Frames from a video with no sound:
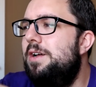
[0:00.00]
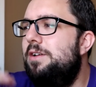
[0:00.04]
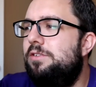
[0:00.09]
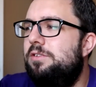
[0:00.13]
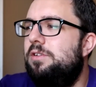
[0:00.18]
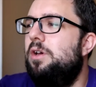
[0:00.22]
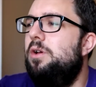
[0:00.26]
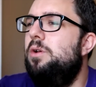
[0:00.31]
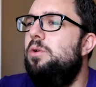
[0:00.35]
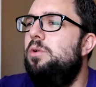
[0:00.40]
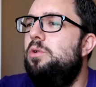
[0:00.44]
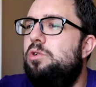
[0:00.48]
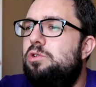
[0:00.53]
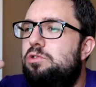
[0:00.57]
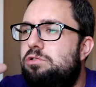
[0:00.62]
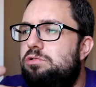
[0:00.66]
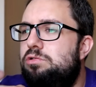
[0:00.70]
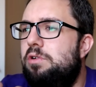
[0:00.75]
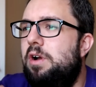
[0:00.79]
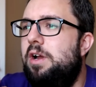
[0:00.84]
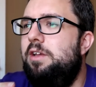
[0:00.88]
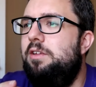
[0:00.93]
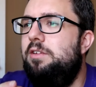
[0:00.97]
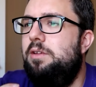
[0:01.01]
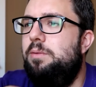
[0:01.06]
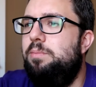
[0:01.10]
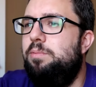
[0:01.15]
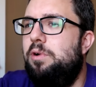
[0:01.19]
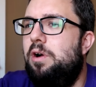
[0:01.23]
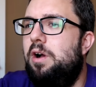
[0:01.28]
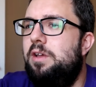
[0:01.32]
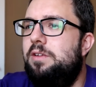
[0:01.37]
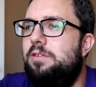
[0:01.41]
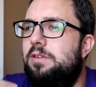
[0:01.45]
So crazy
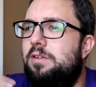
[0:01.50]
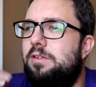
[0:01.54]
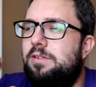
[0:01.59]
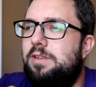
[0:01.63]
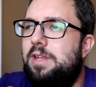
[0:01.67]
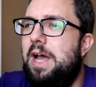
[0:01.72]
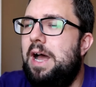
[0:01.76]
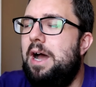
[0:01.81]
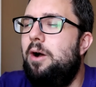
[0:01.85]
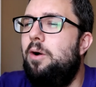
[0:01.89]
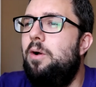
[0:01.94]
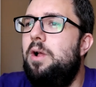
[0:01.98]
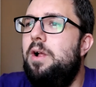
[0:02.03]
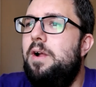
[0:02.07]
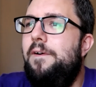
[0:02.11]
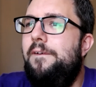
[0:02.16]
prices. Now